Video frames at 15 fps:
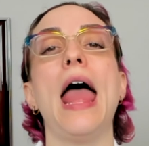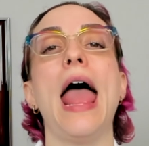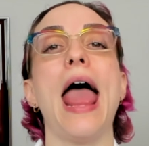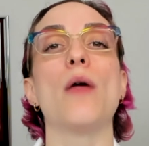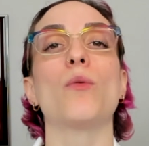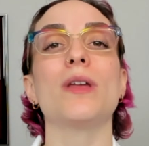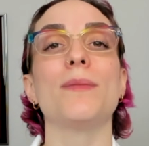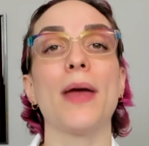
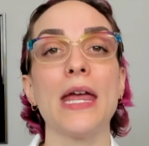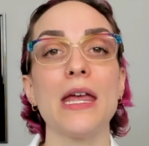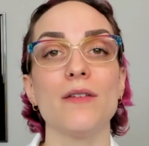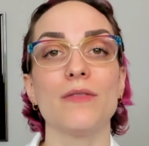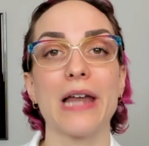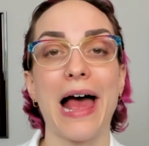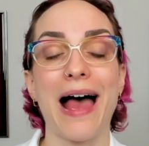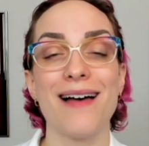and we may
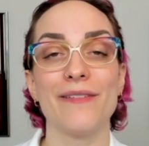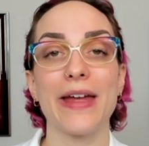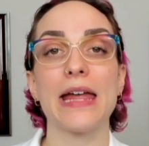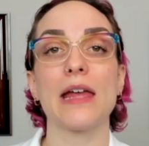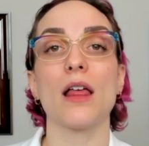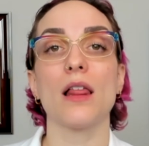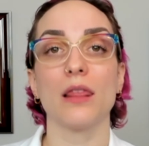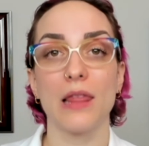even have
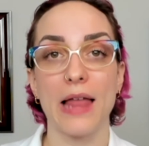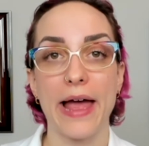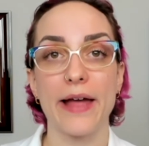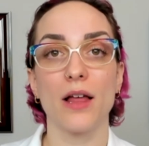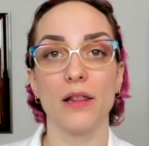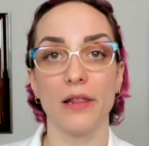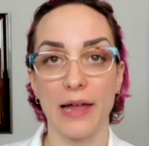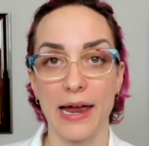a leg
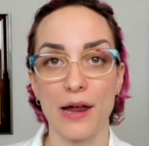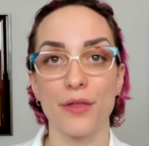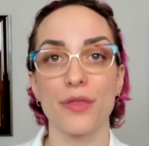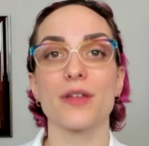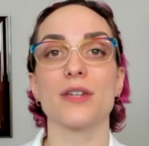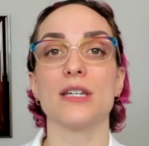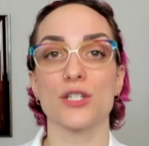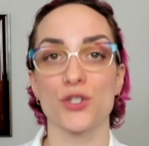length
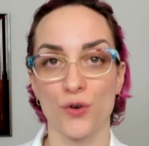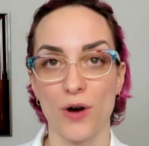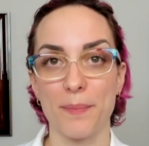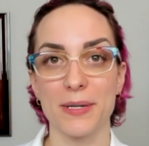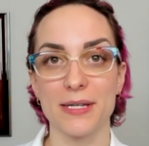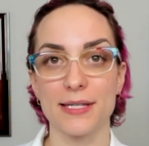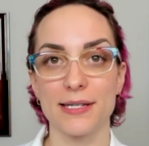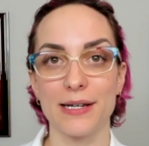
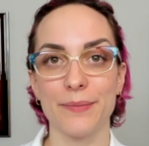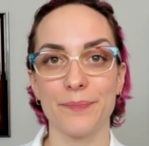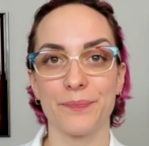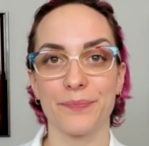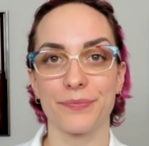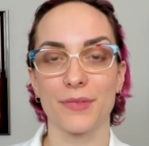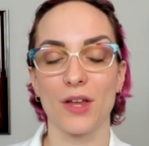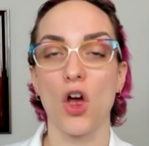discrepancy.
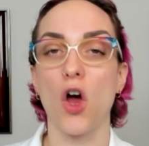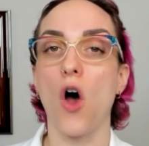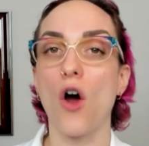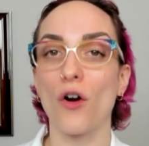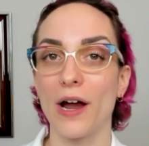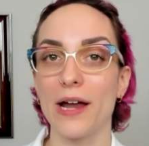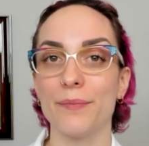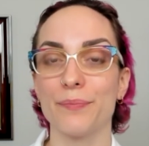All right,